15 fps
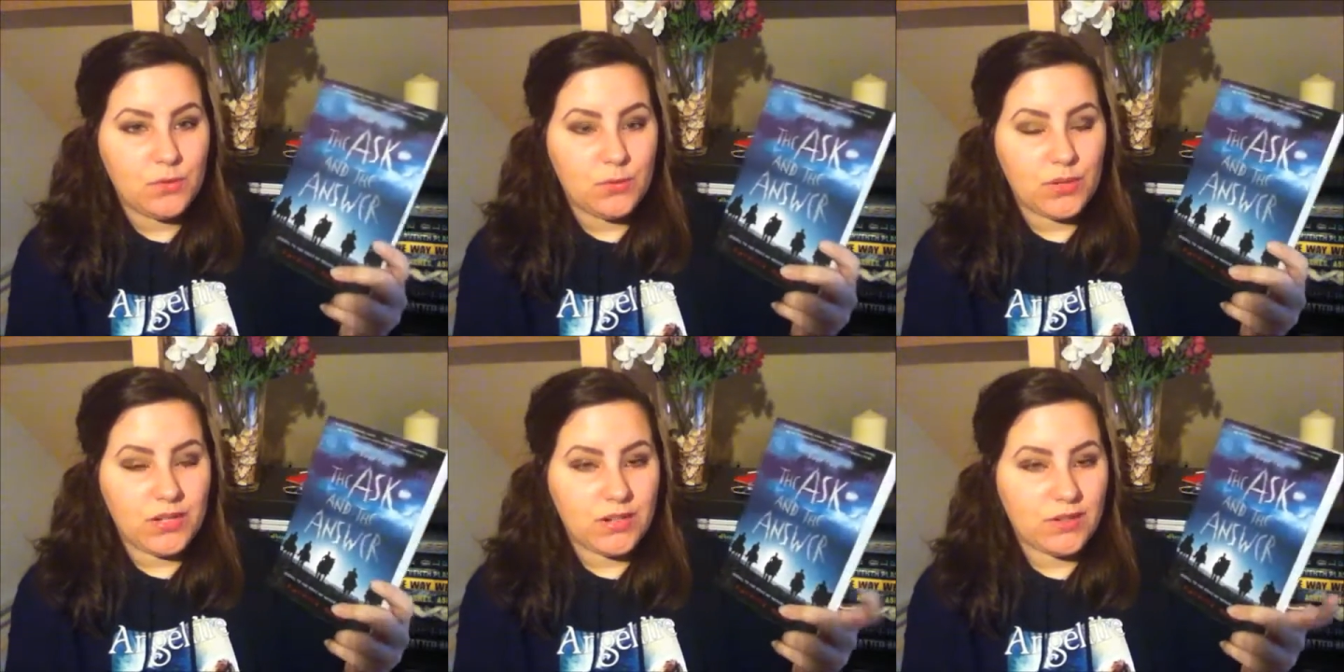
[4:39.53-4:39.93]

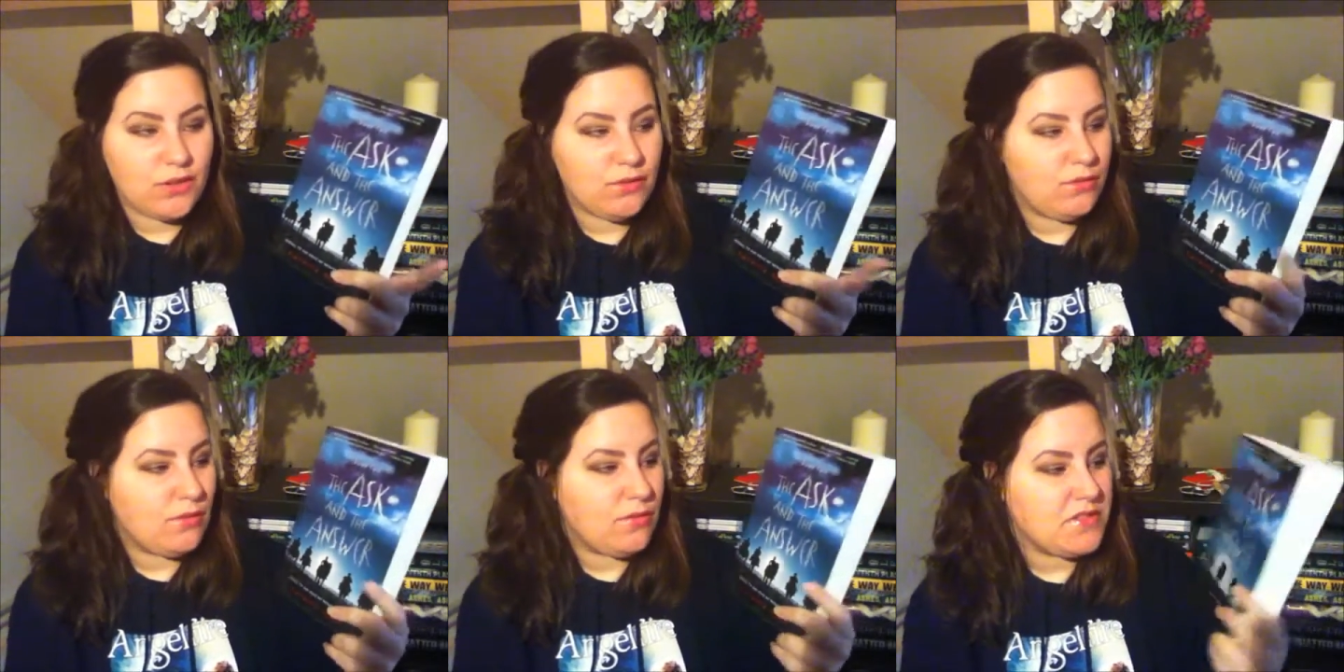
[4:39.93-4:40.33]
Really
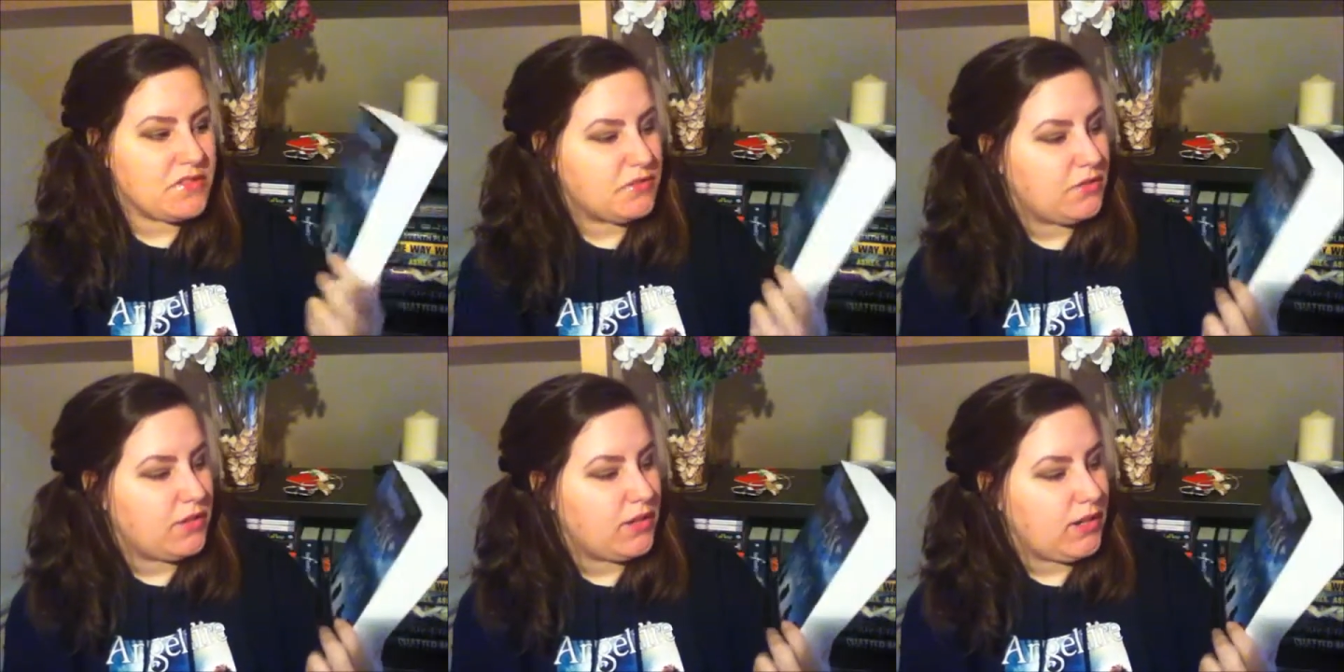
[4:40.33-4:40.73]
looking forward
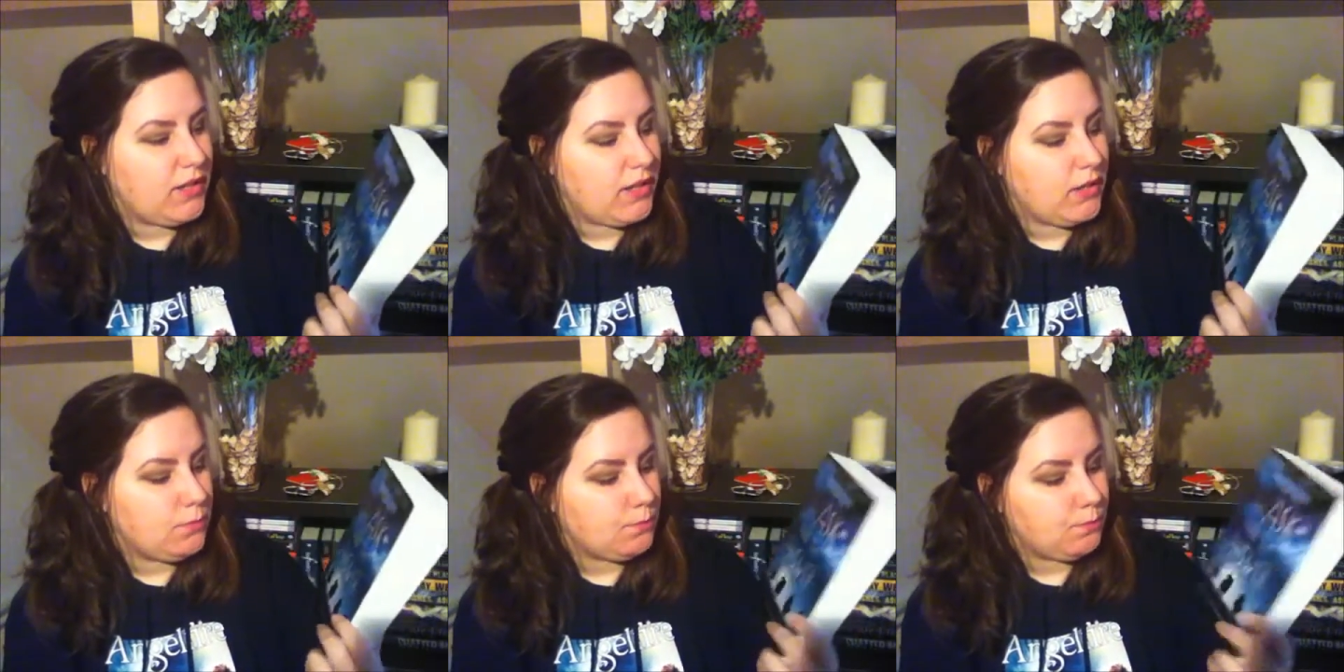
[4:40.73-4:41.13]
to
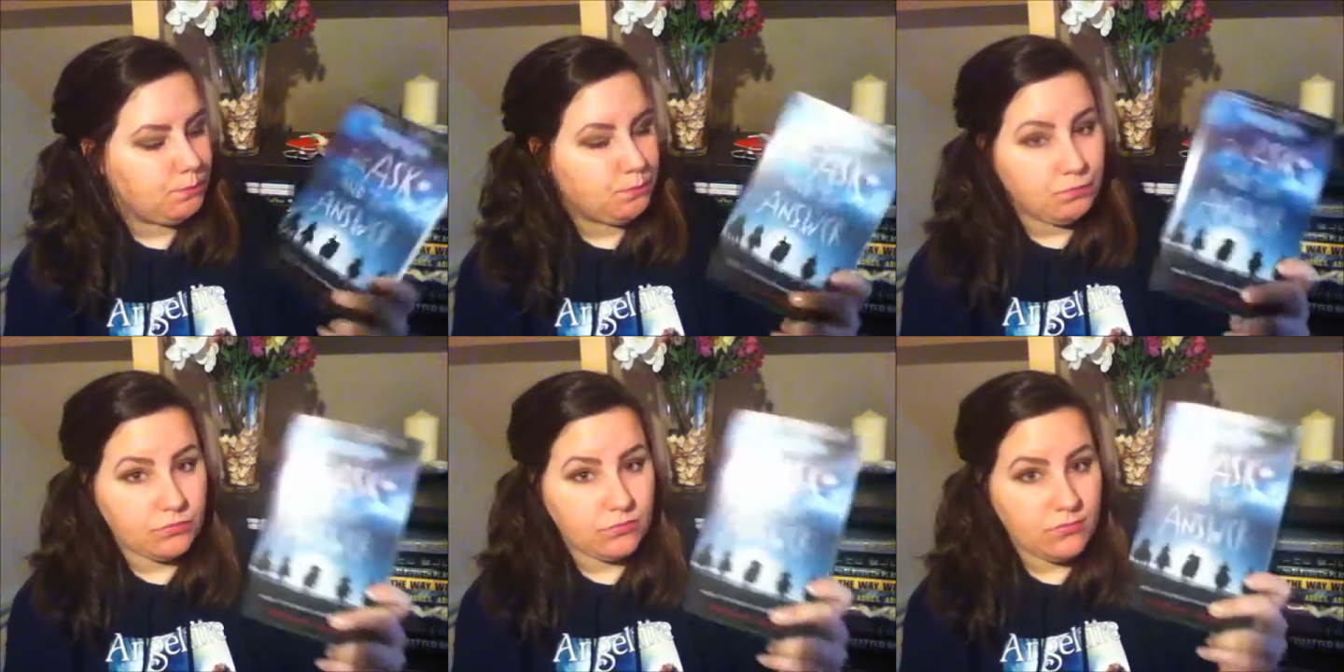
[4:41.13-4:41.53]
reading it,
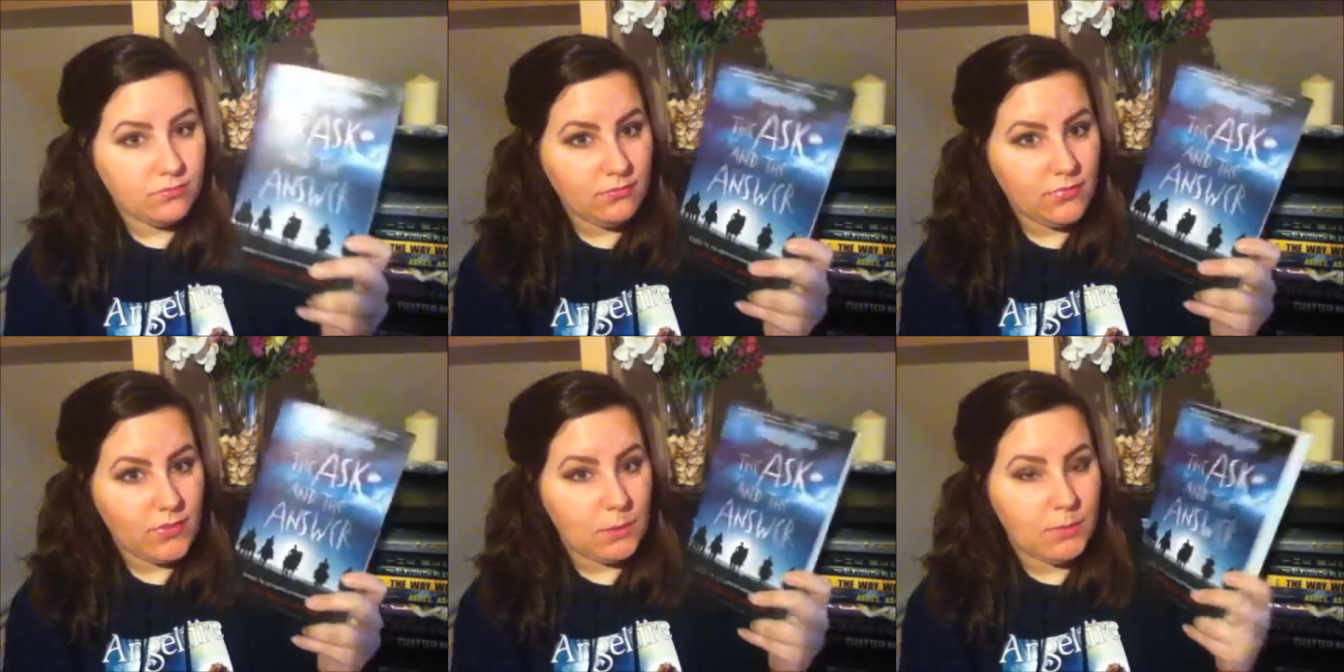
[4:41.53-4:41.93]

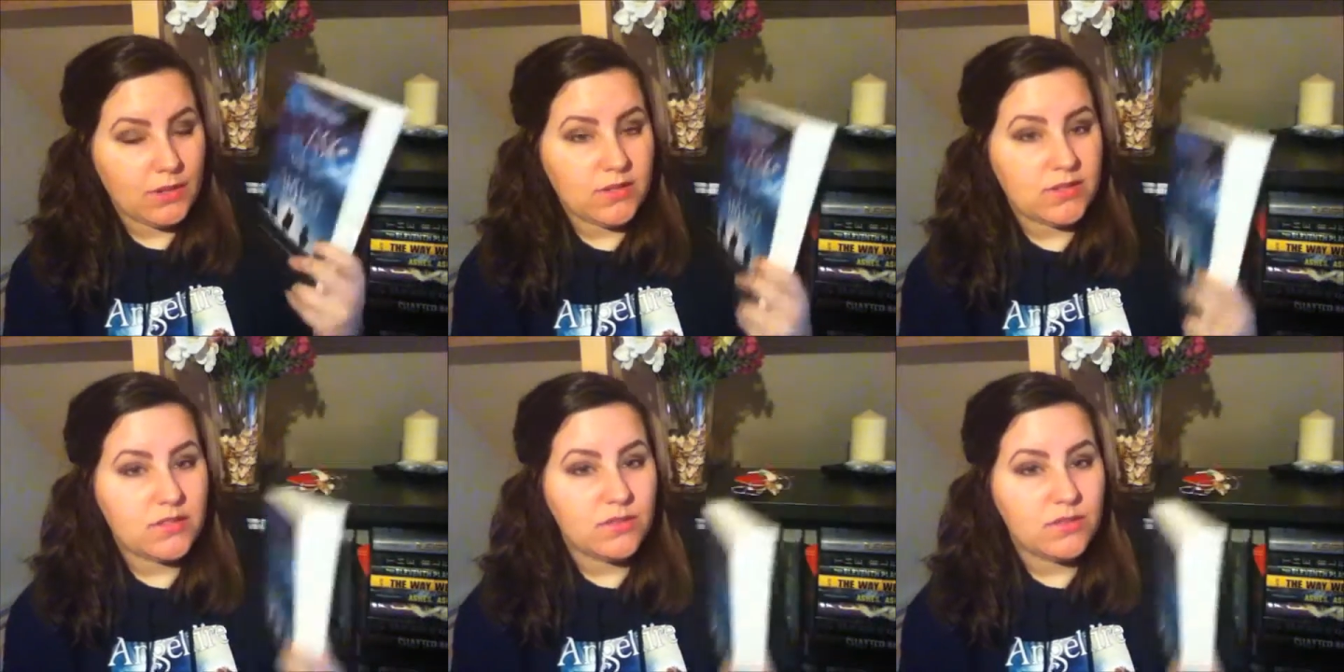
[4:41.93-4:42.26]
because